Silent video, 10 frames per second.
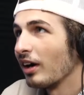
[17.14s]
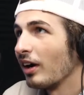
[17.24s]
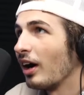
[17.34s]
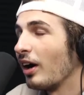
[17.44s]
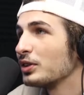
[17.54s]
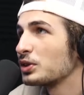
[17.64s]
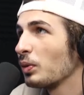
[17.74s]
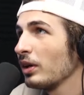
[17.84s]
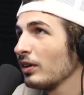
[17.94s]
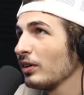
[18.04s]
on
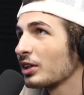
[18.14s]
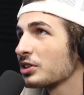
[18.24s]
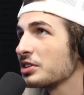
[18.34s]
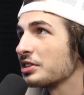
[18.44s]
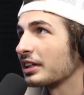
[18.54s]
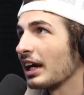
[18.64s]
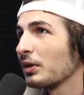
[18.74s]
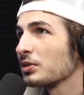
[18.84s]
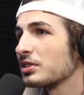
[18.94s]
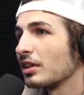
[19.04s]
Twitter there's these
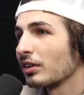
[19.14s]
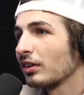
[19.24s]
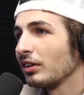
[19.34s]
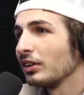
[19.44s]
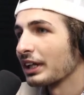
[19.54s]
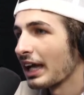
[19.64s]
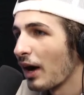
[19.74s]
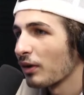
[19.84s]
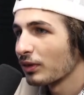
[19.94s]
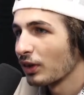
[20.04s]
accounts. They're called like
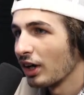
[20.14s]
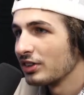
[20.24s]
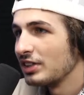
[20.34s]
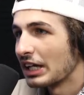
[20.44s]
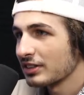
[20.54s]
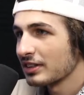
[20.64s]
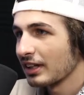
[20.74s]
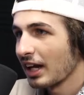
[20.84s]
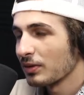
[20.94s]
out of context accounts.